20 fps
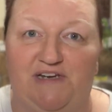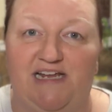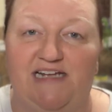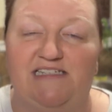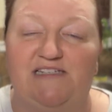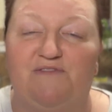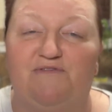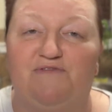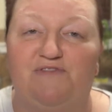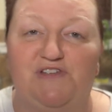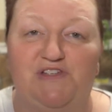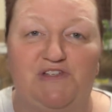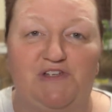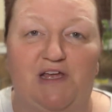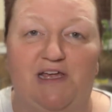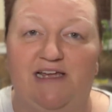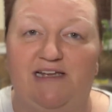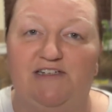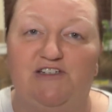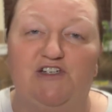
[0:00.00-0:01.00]

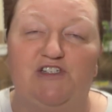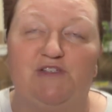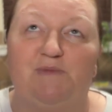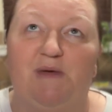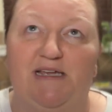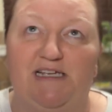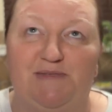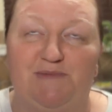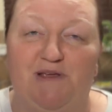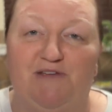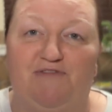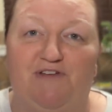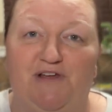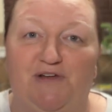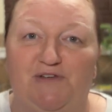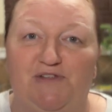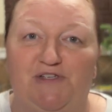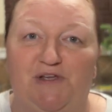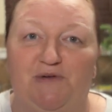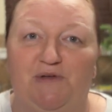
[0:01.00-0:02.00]
It just makes me
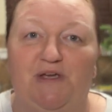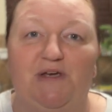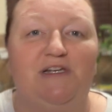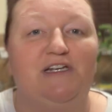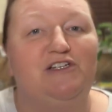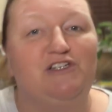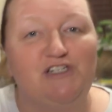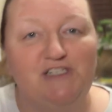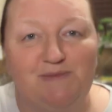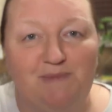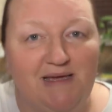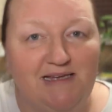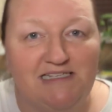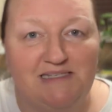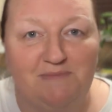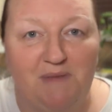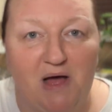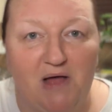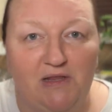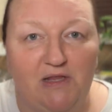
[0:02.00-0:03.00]
feel so good. It just makes
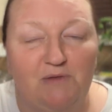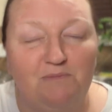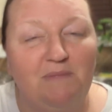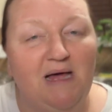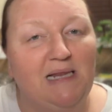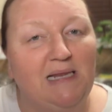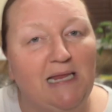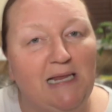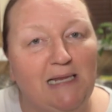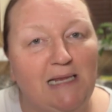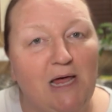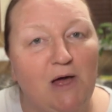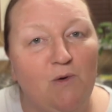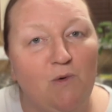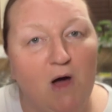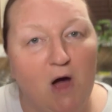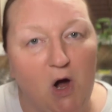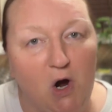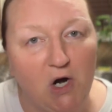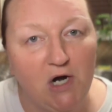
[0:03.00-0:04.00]
my little
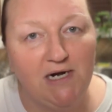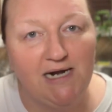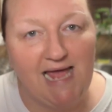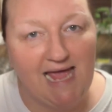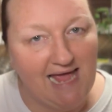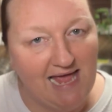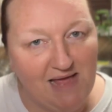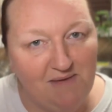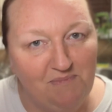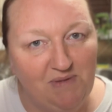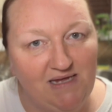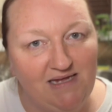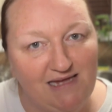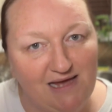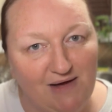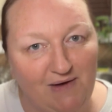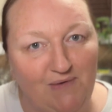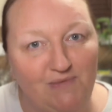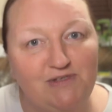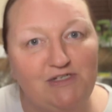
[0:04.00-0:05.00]
old heart happy,
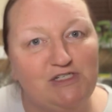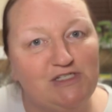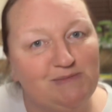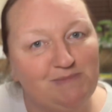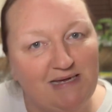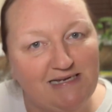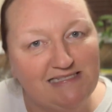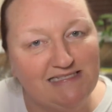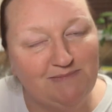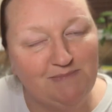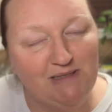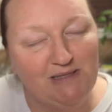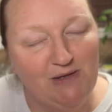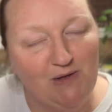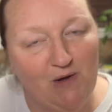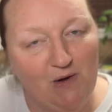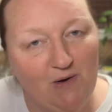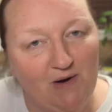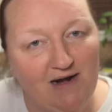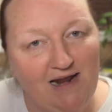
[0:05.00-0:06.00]
y'all. It just makes my little
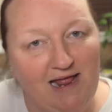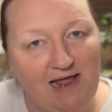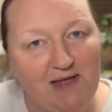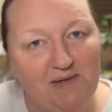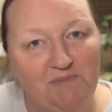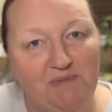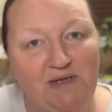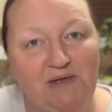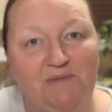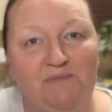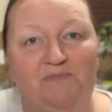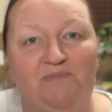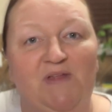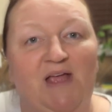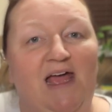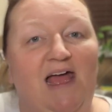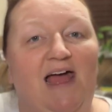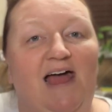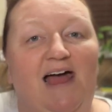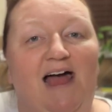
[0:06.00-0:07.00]
heart happy.
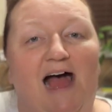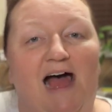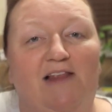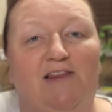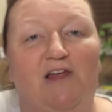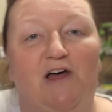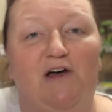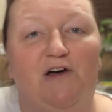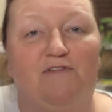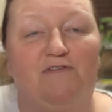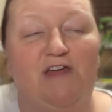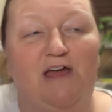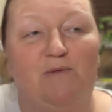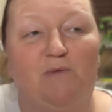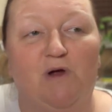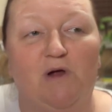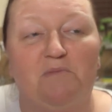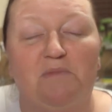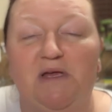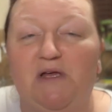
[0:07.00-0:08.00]
I love that
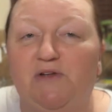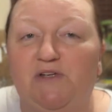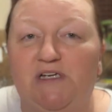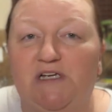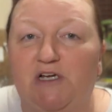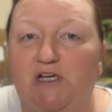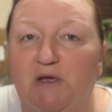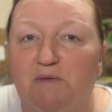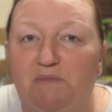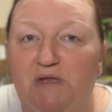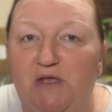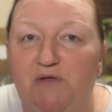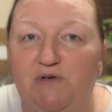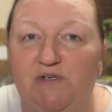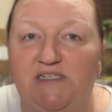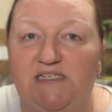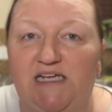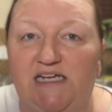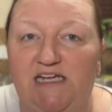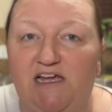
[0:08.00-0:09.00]
we're building a
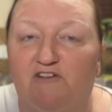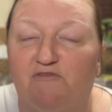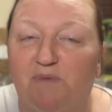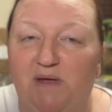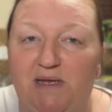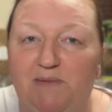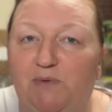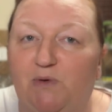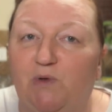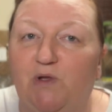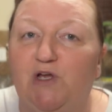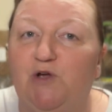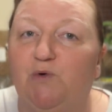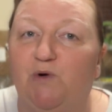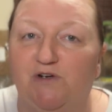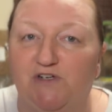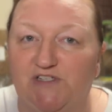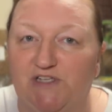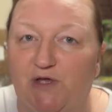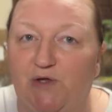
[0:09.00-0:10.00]
community of people who
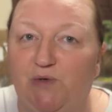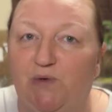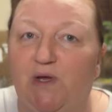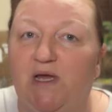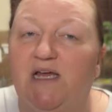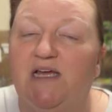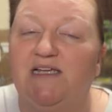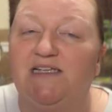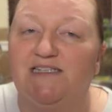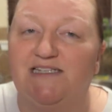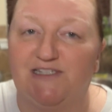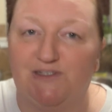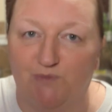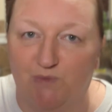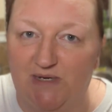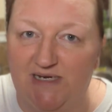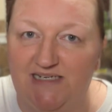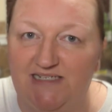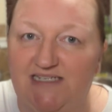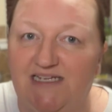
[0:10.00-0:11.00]
are so
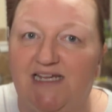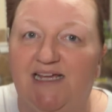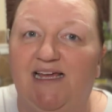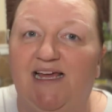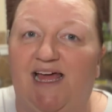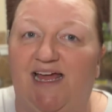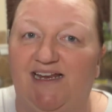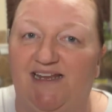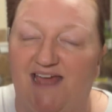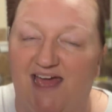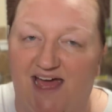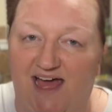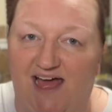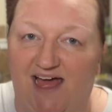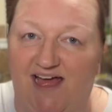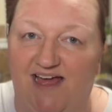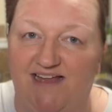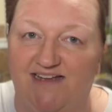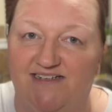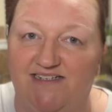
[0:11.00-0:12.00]
sweet and
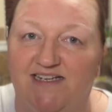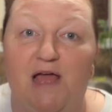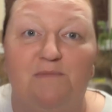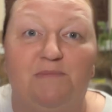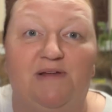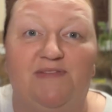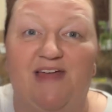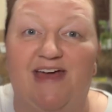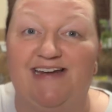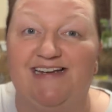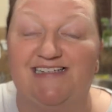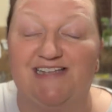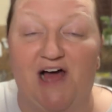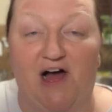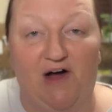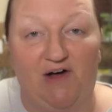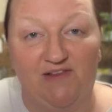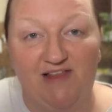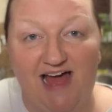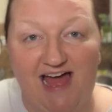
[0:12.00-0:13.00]
kind. But that is
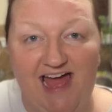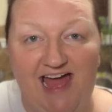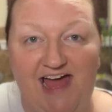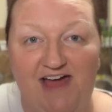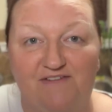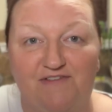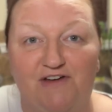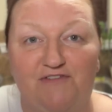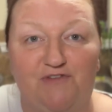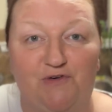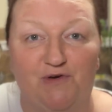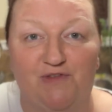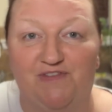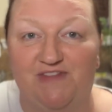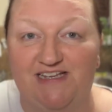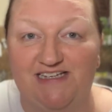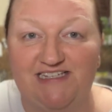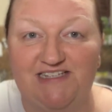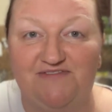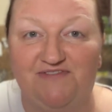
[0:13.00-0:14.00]
all I have for
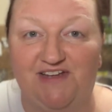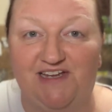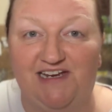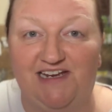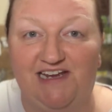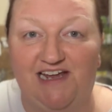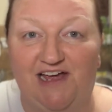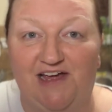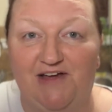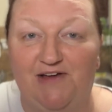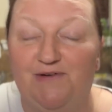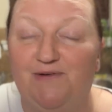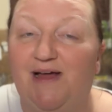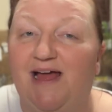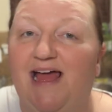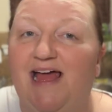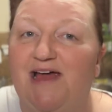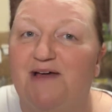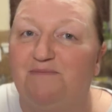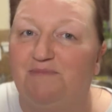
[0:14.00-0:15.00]
this video,
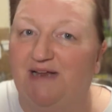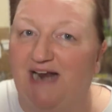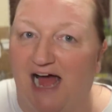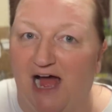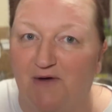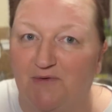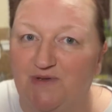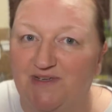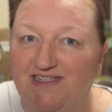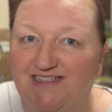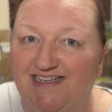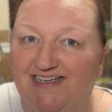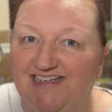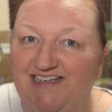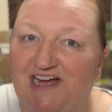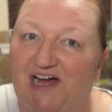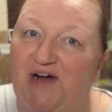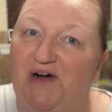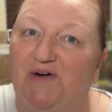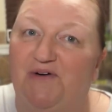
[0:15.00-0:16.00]
but I will see
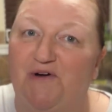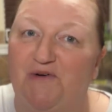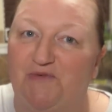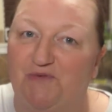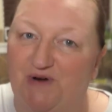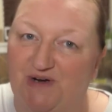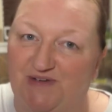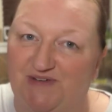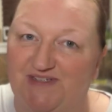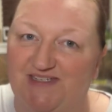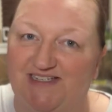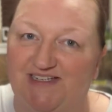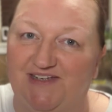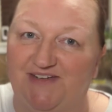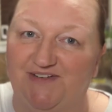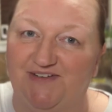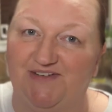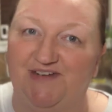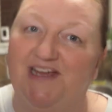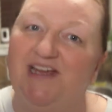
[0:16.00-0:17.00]
y'all real
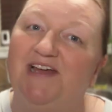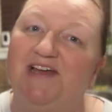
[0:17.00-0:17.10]
soon.